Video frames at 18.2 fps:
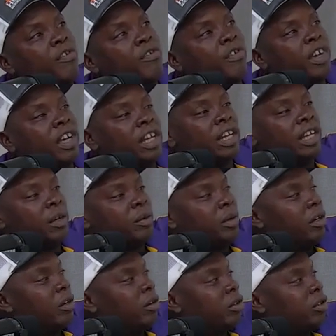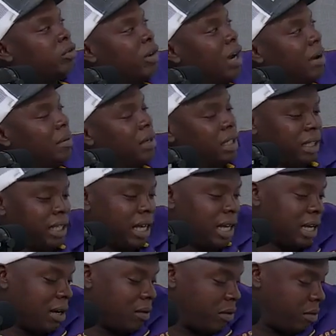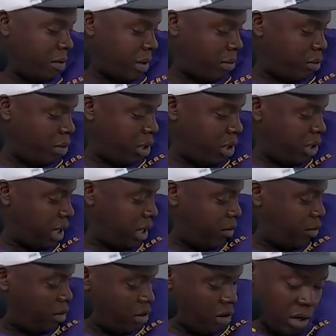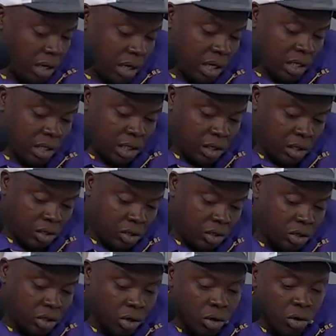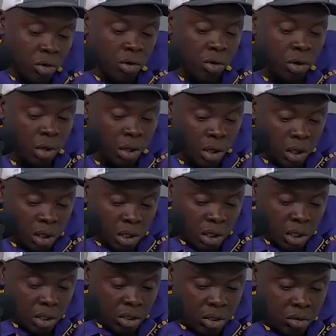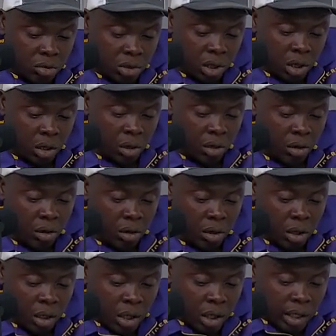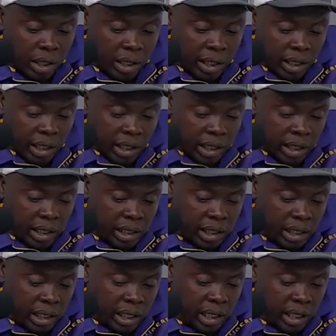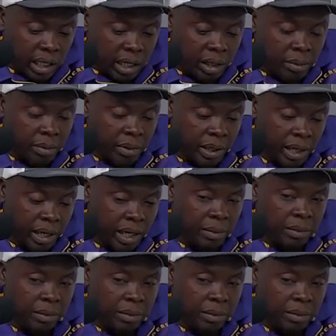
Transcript: we gonna wrap this thing up with my boy Jay Ward? Because Stu took too long to get this shit up. Yep, threw